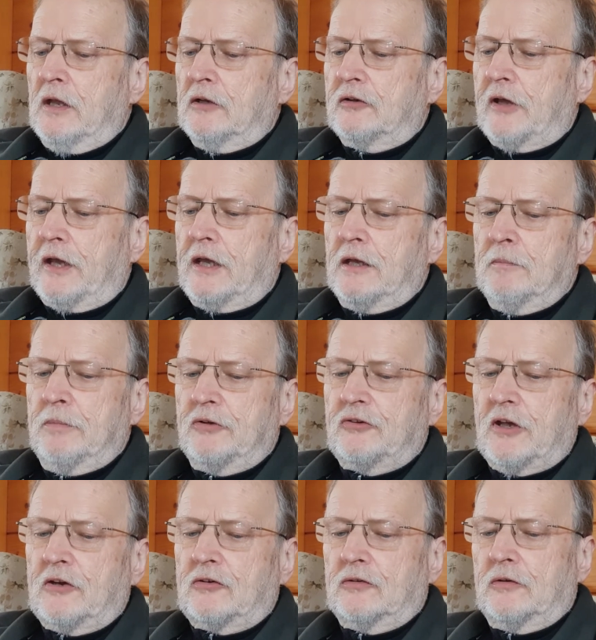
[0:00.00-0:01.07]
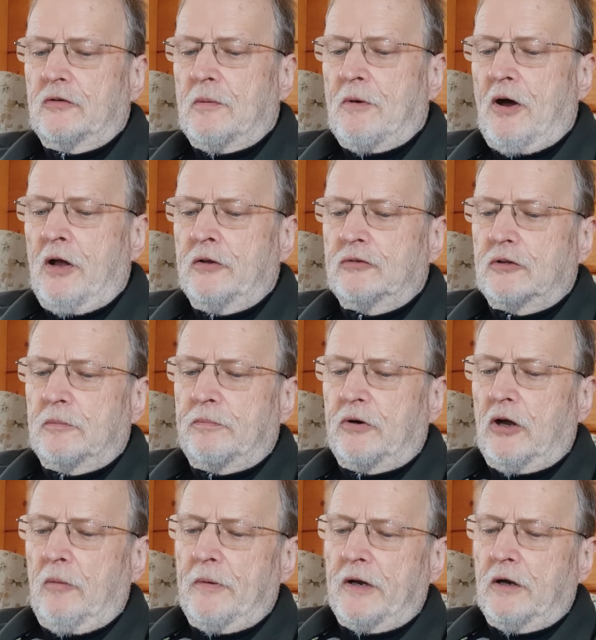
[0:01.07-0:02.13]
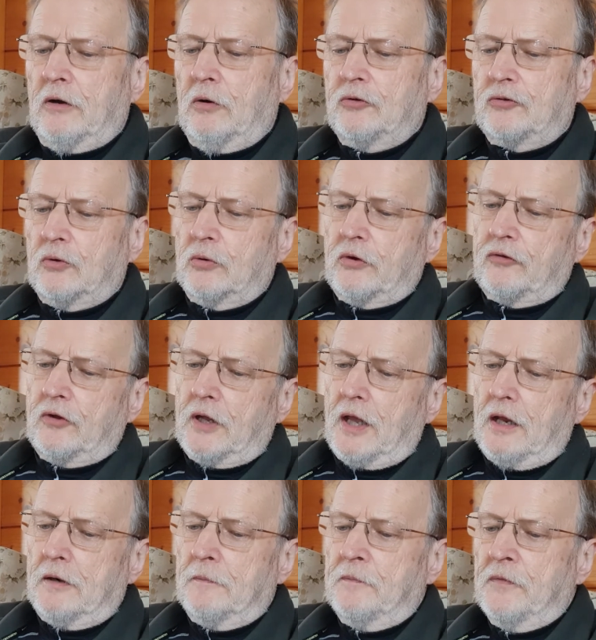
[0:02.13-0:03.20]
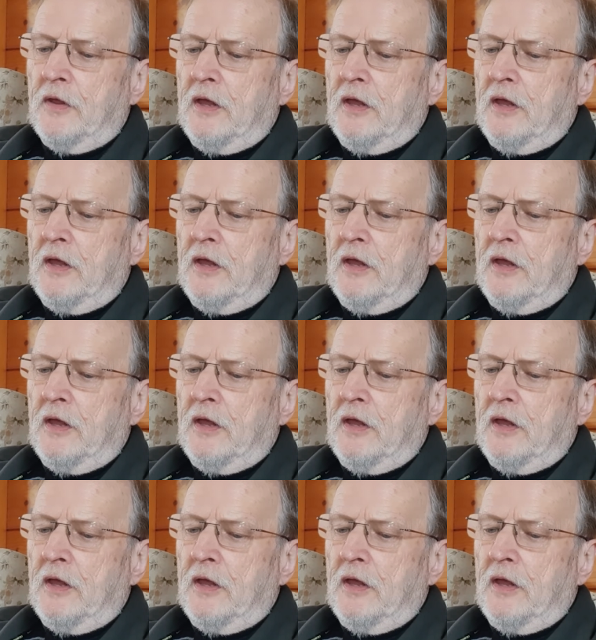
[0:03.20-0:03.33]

Taking possession of the minds of the Brahmin householders again,